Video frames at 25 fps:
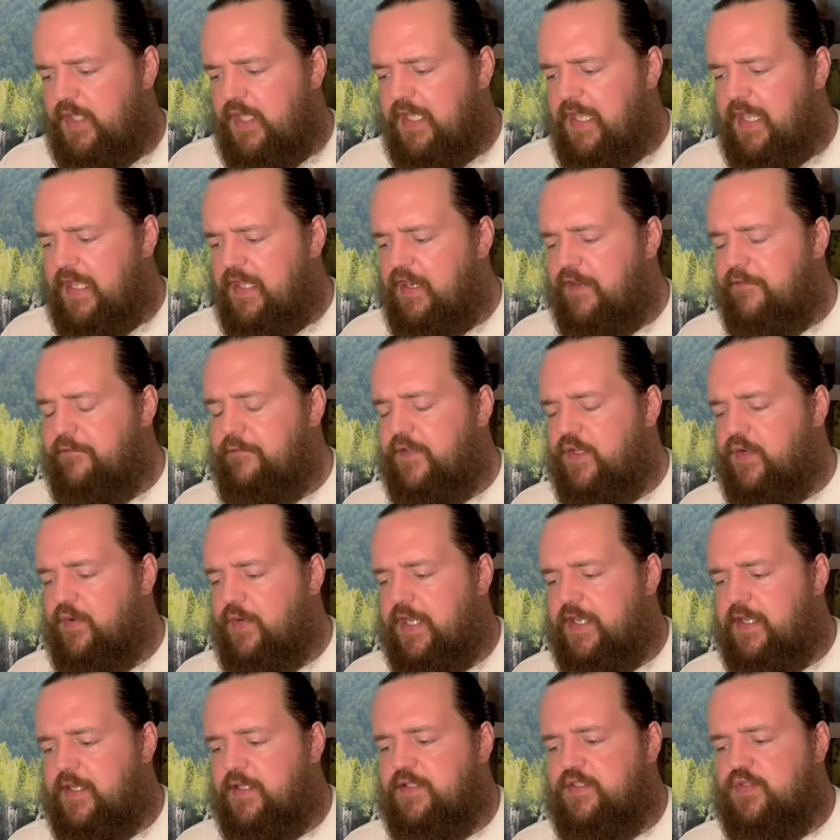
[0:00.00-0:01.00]
And I feel
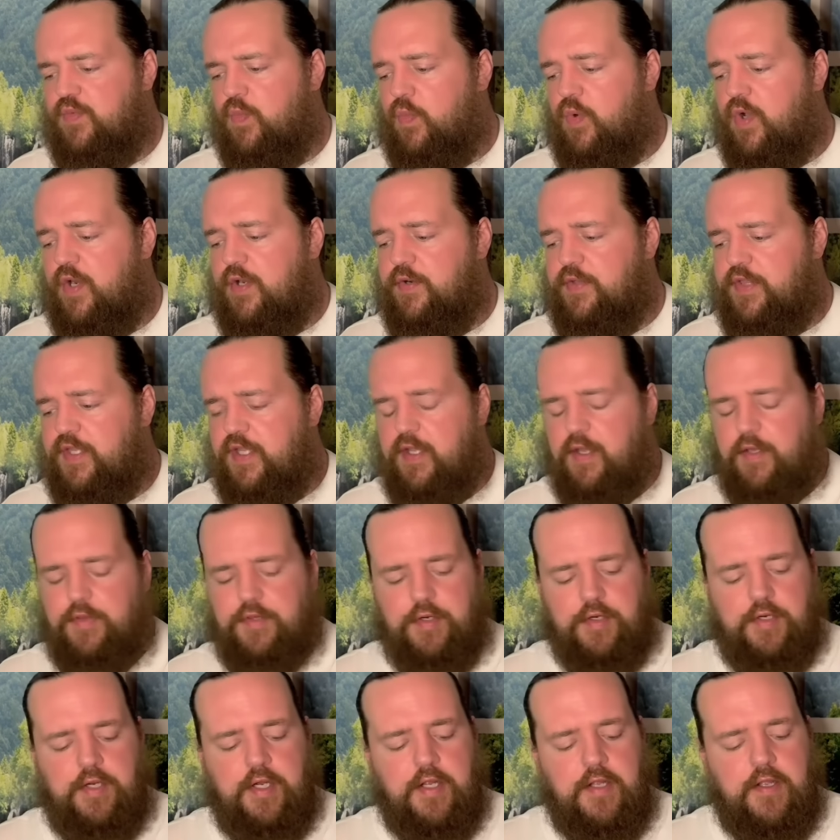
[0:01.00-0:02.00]
like it's one or the
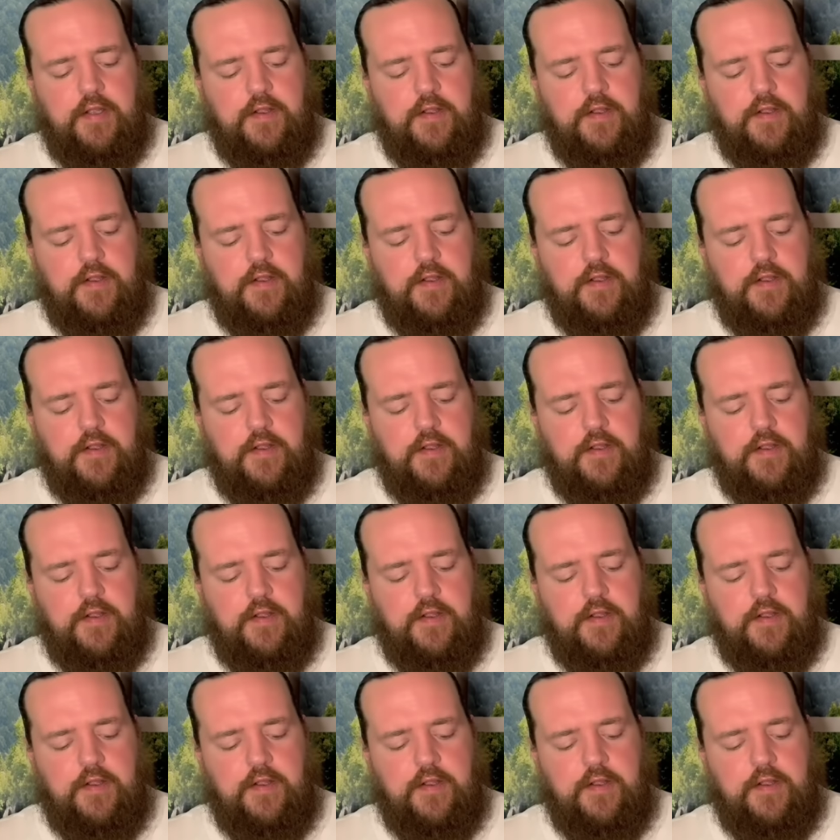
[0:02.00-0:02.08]
other.